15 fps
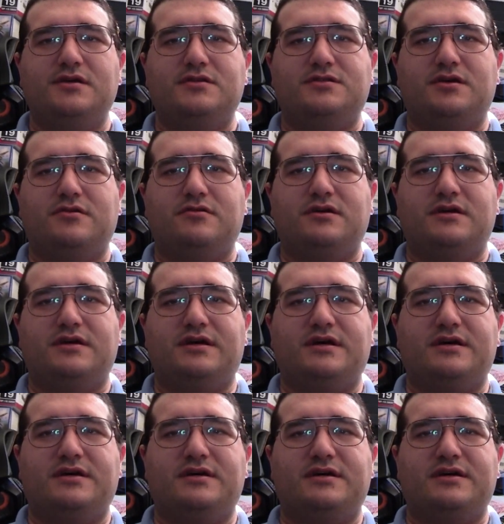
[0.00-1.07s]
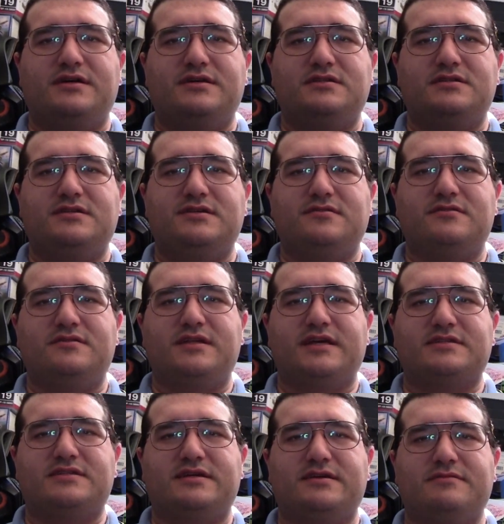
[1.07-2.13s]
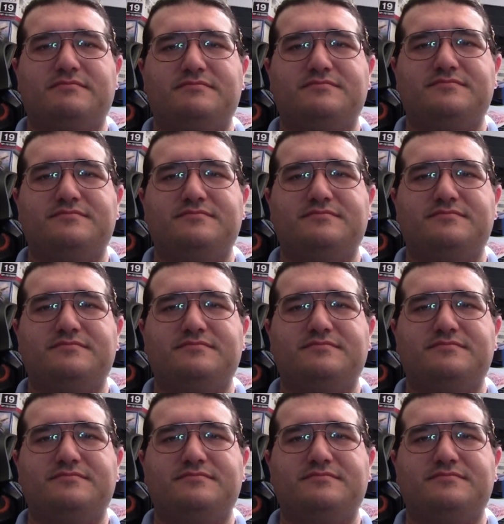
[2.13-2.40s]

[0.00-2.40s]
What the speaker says: So, until next time.